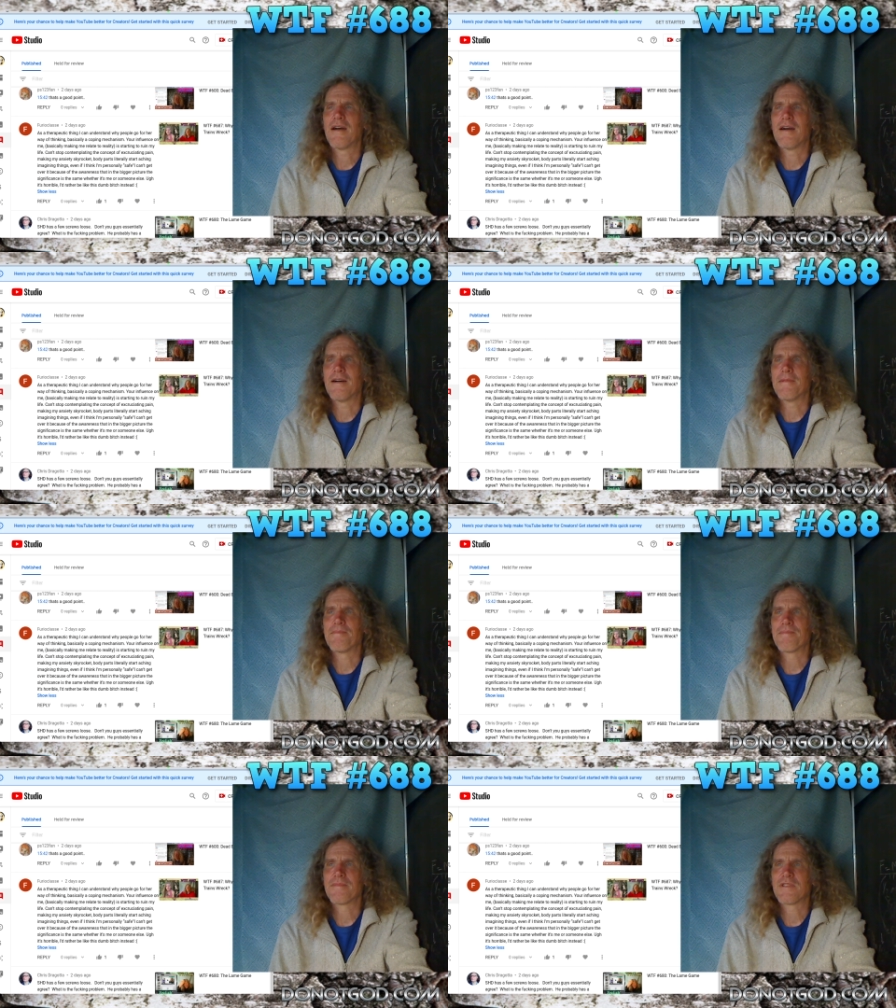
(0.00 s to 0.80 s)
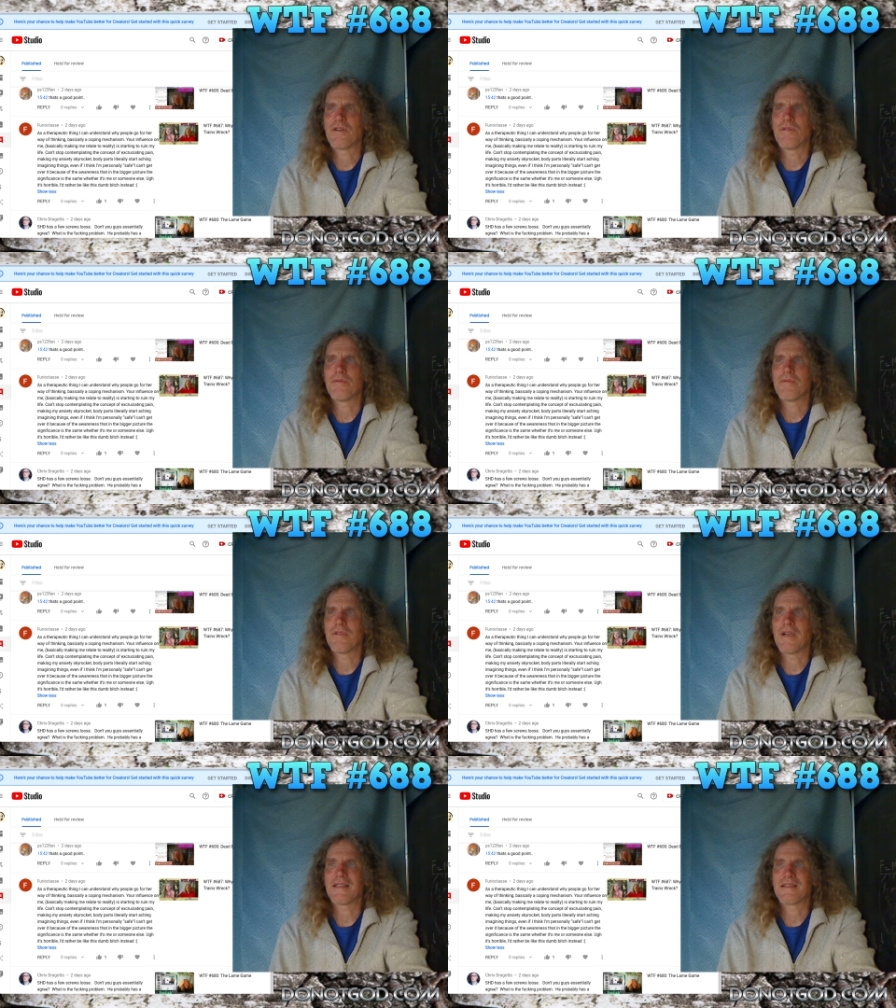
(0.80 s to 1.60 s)
um, so
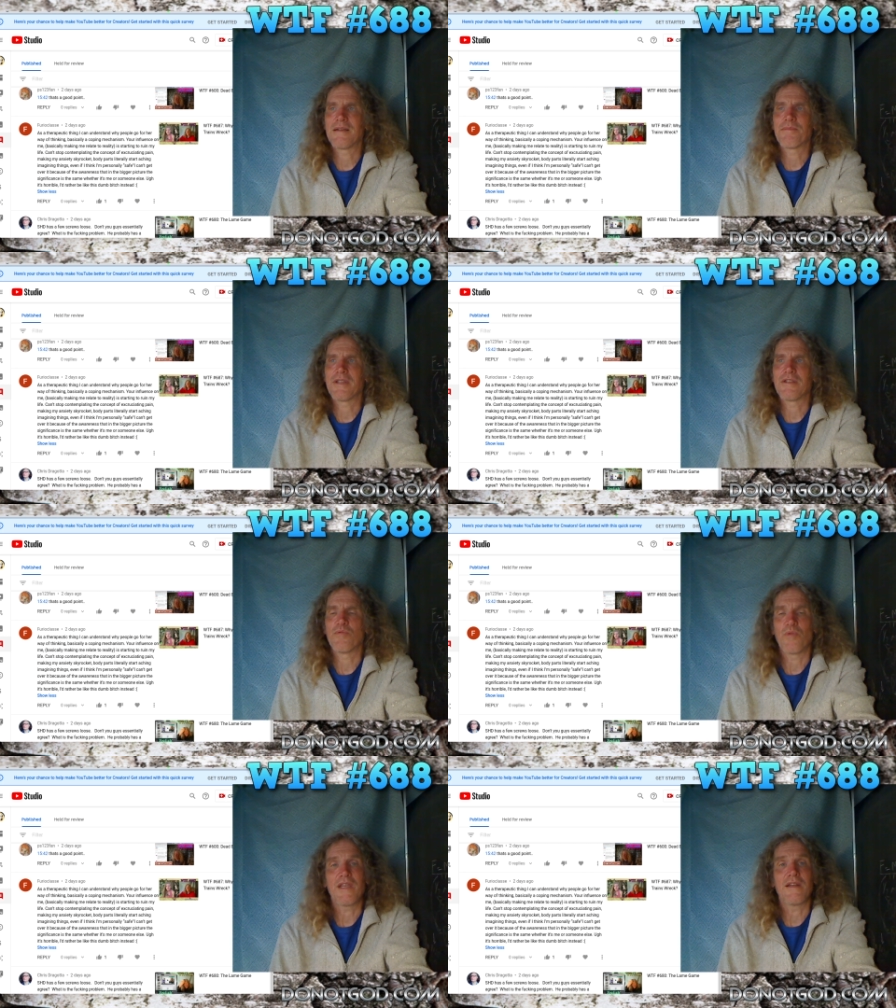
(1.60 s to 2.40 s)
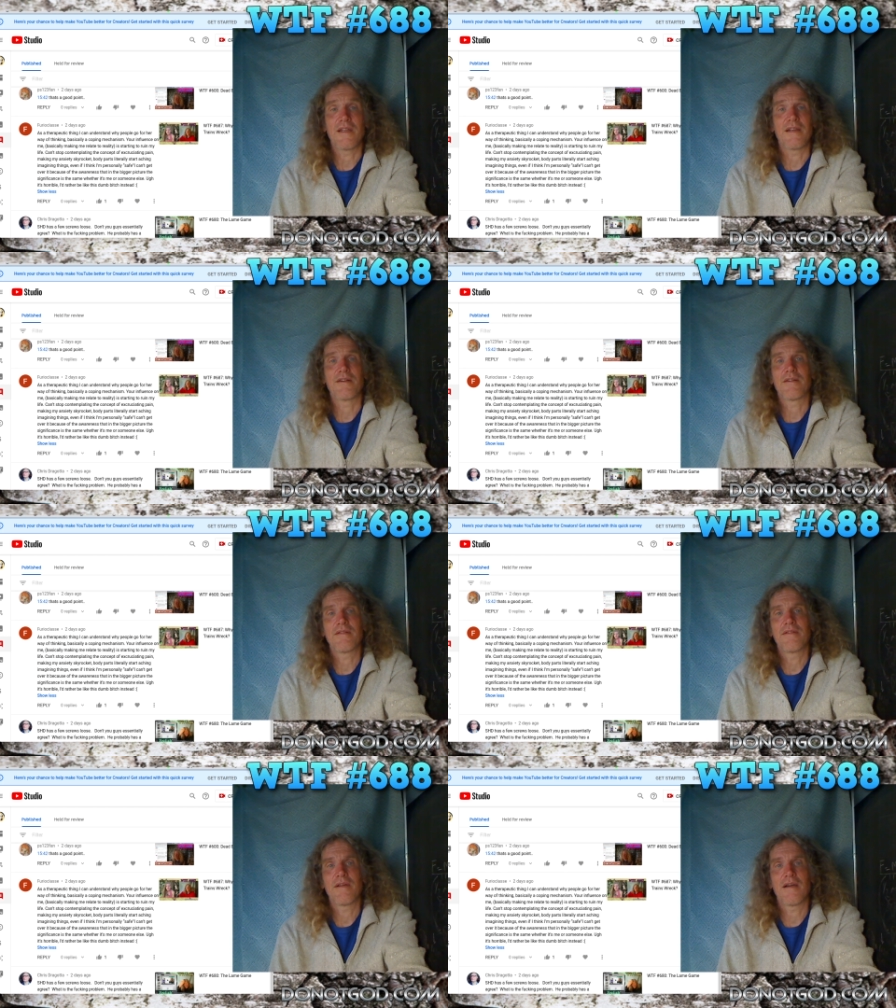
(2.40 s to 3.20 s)
you got something to win
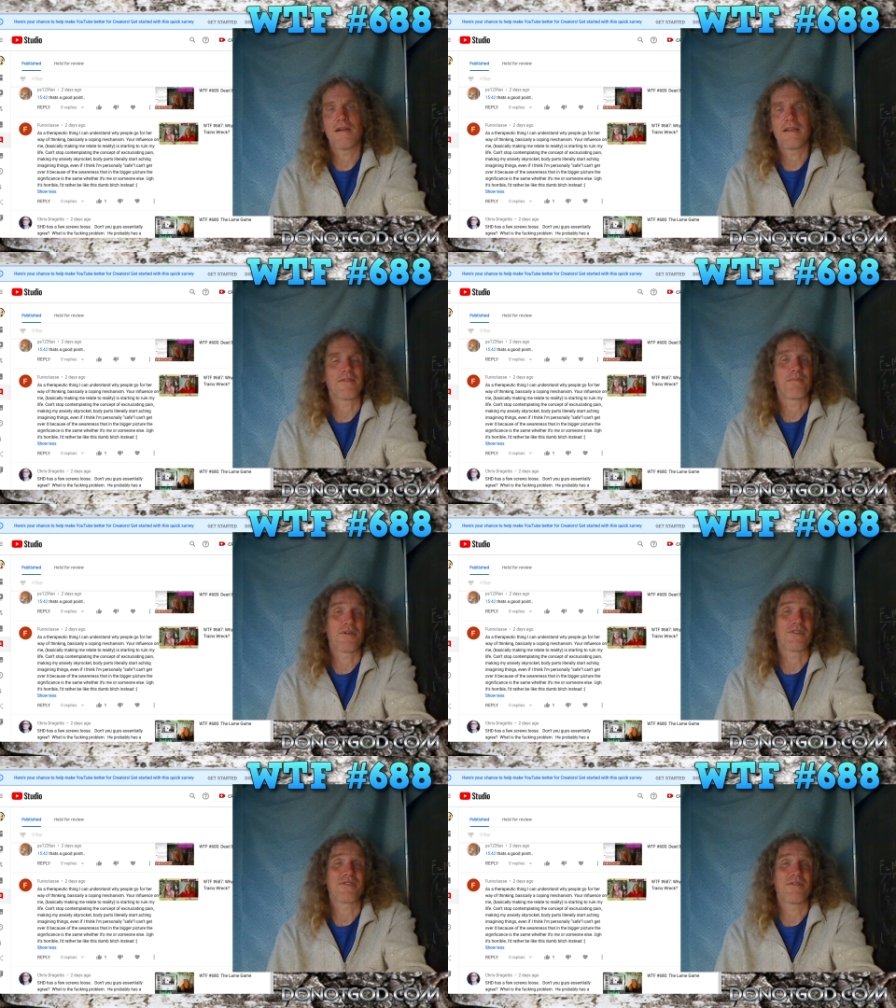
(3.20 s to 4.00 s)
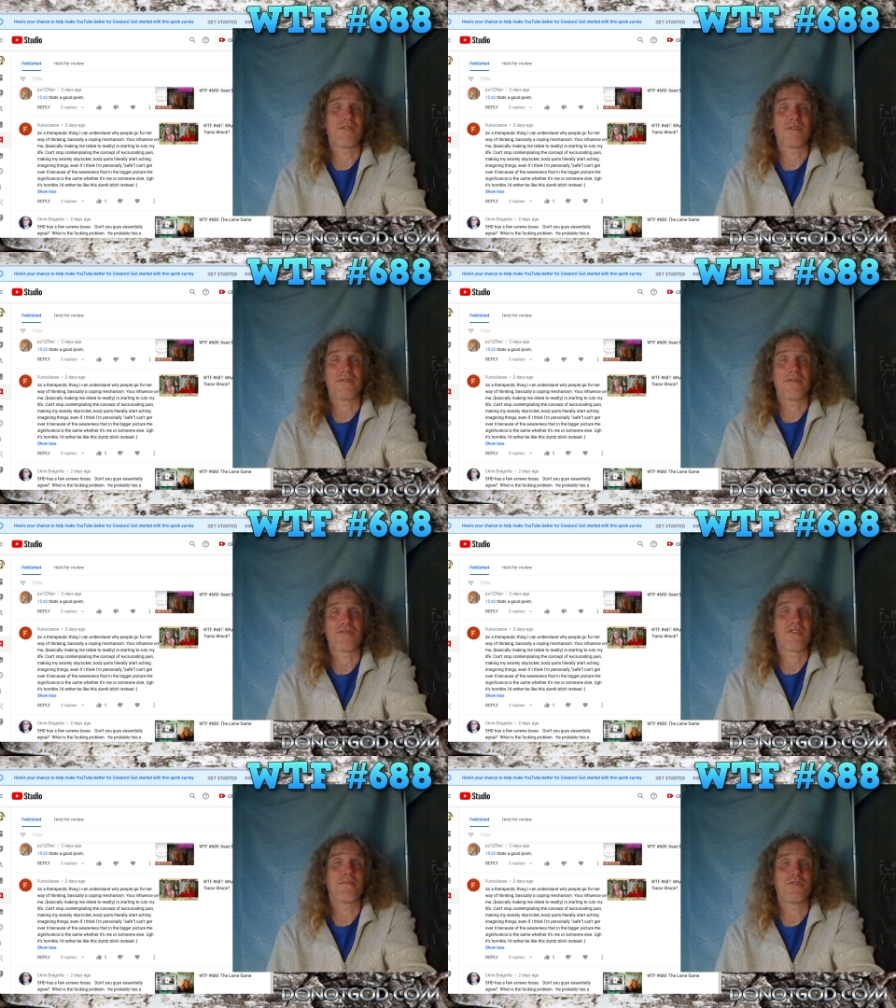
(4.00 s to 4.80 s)
here uh, it's a personal
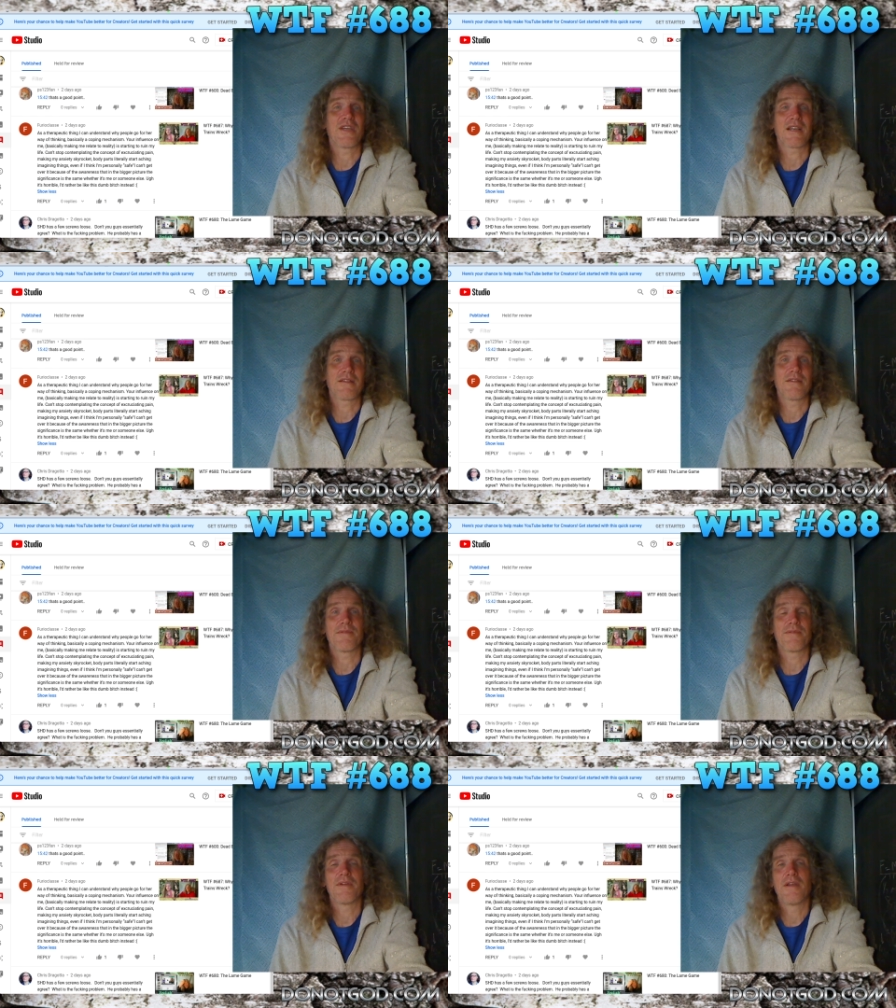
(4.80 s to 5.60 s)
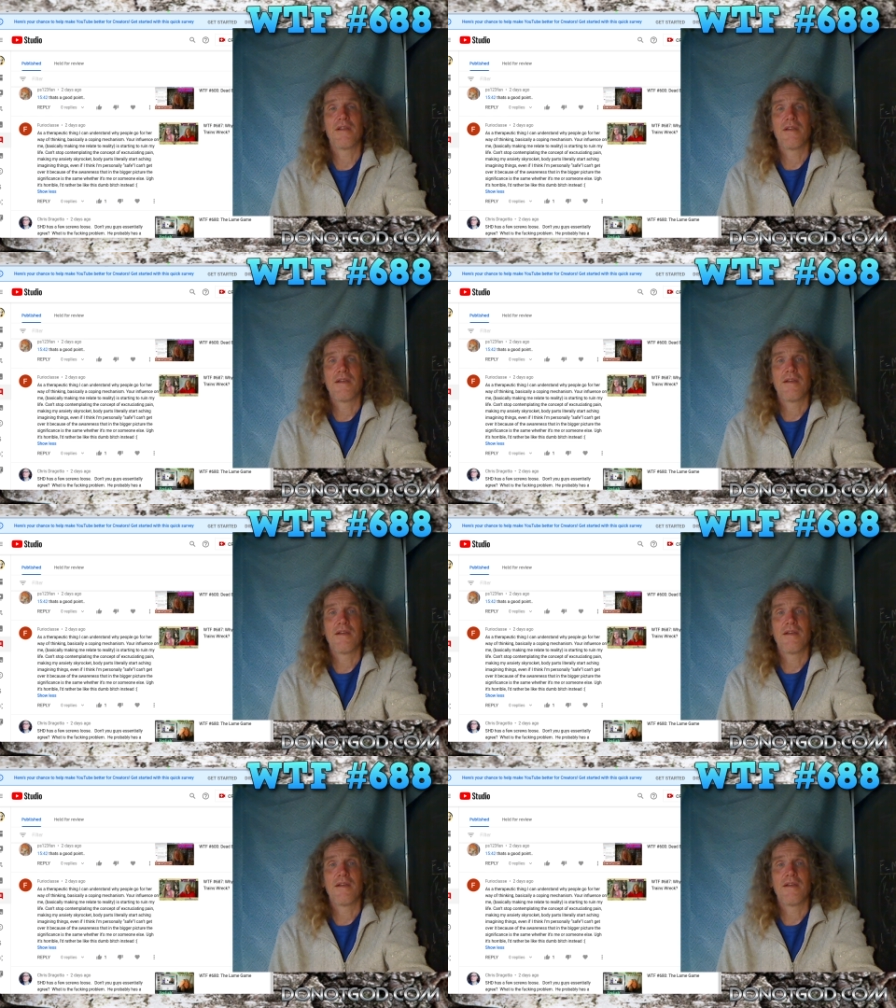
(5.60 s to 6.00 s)
little subjective